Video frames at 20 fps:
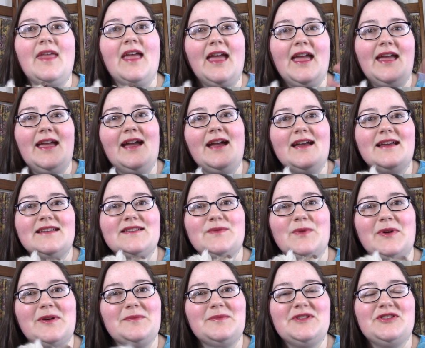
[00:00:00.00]
Hey guys,
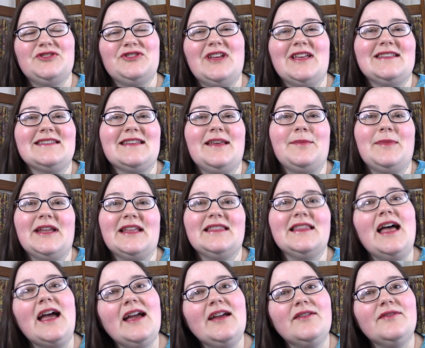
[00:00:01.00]
welcome to Jen's Lemonade
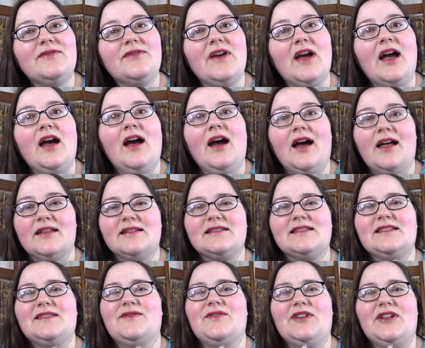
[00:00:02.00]
Life. This
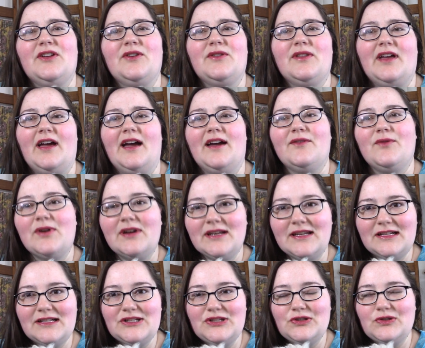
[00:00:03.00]
is a video that I
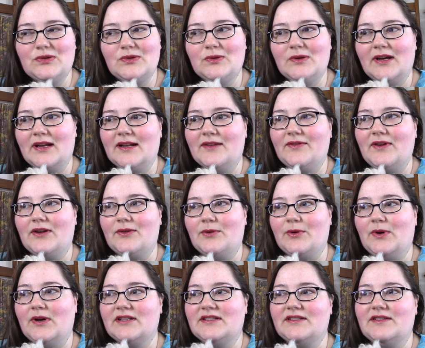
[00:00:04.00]
wanted to do and I've had
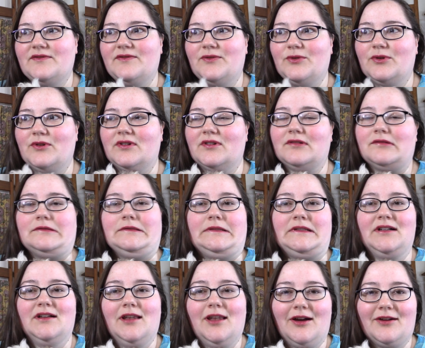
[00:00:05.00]
requested for
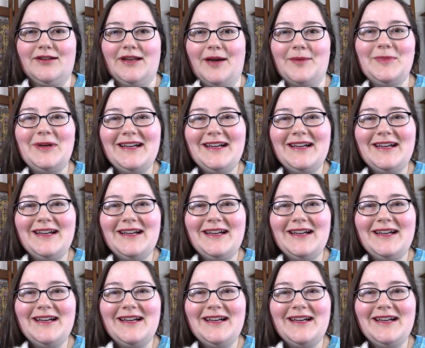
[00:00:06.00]
a long time.